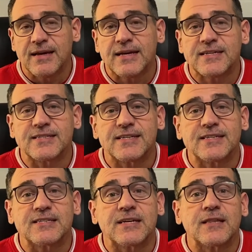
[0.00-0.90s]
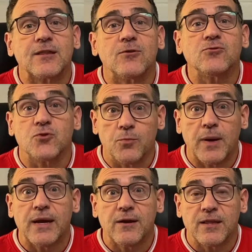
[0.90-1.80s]
He says, those who
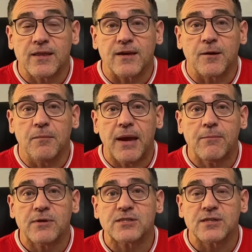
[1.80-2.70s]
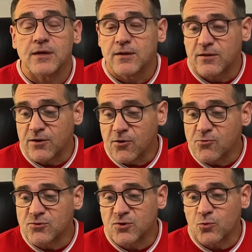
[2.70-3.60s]
obey the commandments,
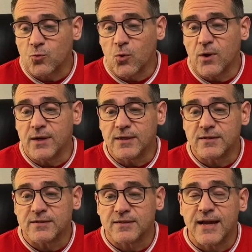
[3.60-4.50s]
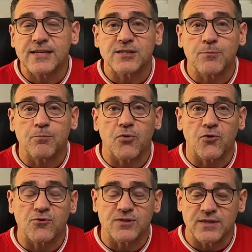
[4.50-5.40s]
those are the ones, that's the
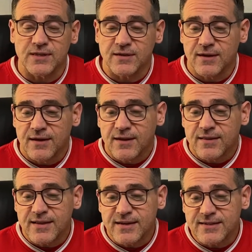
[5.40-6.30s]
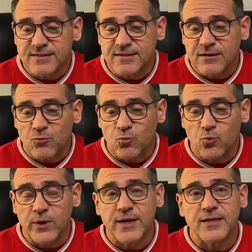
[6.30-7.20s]
person that has
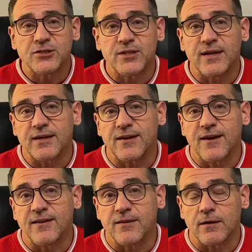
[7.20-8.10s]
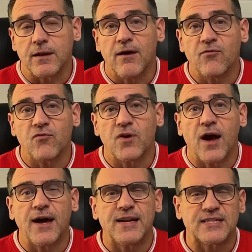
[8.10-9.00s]
reached, that God, the love of
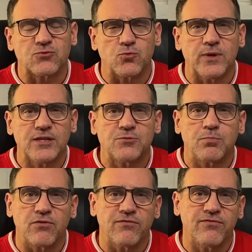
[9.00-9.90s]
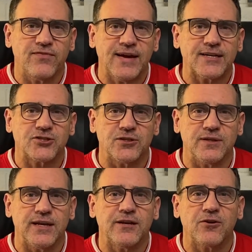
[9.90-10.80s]
God has reached perfection
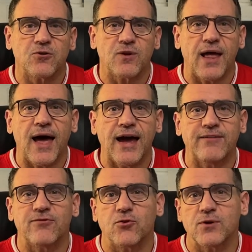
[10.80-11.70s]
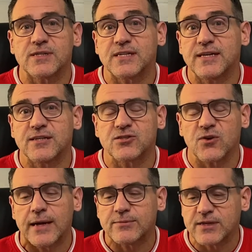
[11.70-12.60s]
in their life, or as he
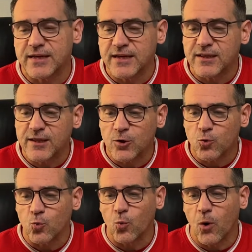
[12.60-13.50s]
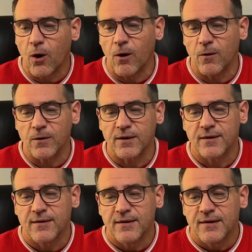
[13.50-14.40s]
describes it, in their walk,
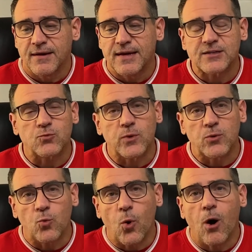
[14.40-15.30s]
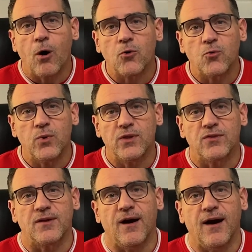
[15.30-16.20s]
as we walk with
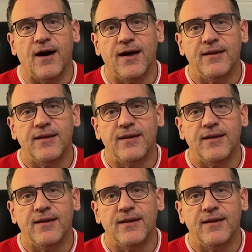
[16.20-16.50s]
God